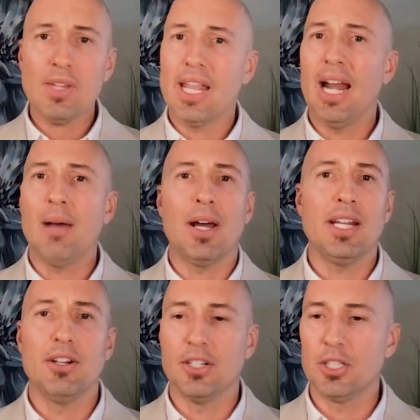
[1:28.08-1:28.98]
And I'm not
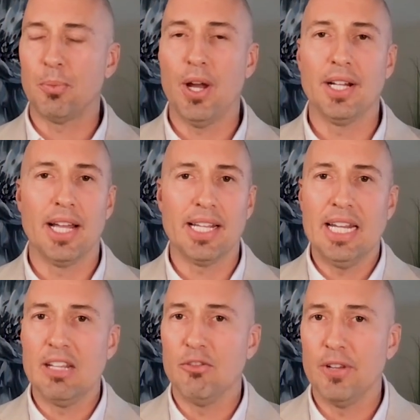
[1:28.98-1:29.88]
here to spread like
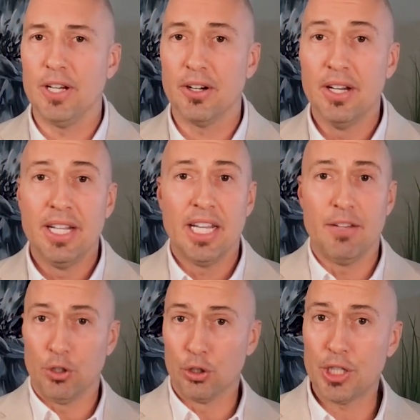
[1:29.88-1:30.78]
any fear.
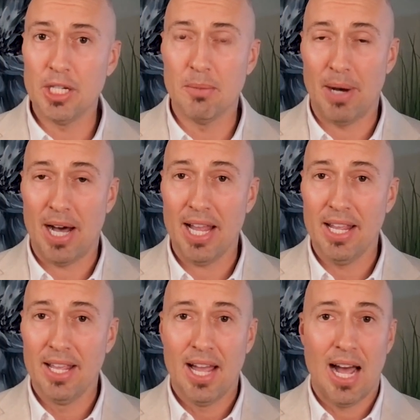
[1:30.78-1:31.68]
If you're looking to buy,
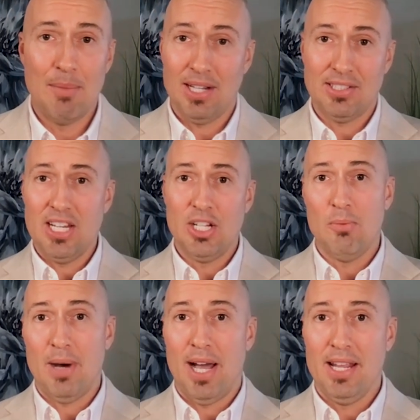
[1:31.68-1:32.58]
I'm not saying
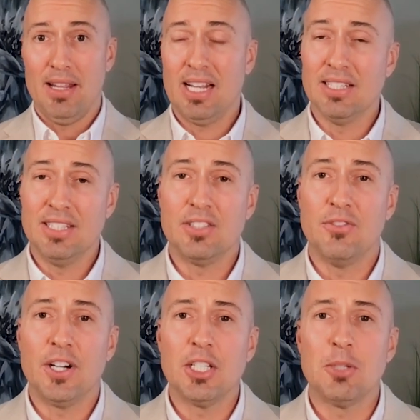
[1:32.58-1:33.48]
don't buy, because it's
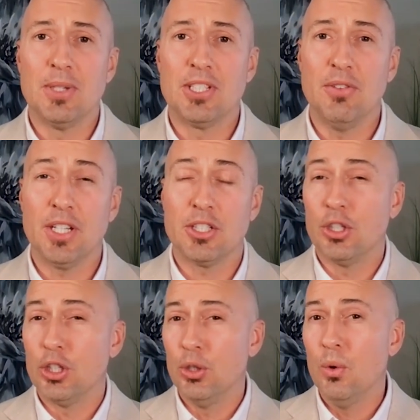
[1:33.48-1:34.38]
very specific to
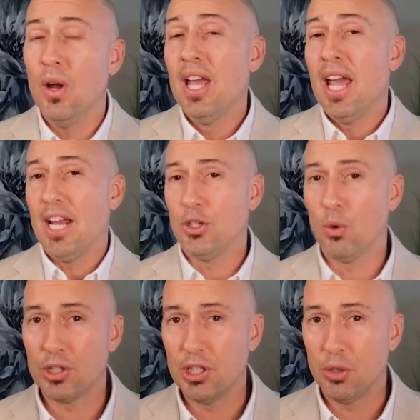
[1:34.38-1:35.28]
you and
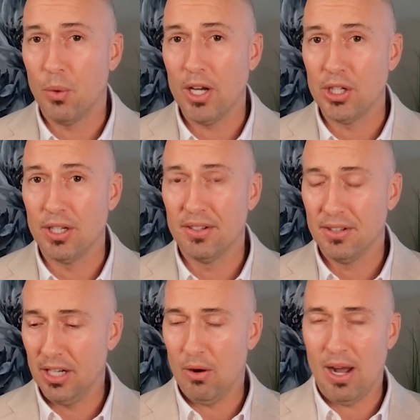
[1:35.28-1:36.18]
your situation.
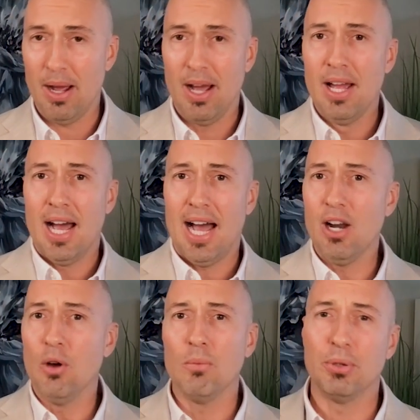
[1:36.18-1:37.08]
I
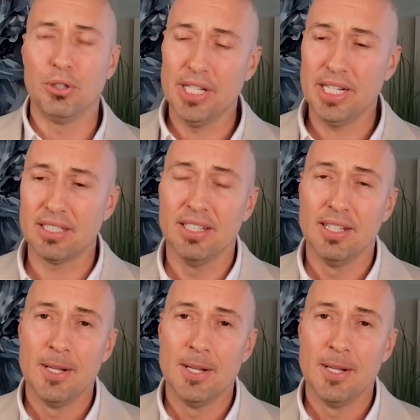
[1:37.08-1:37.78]
don't predict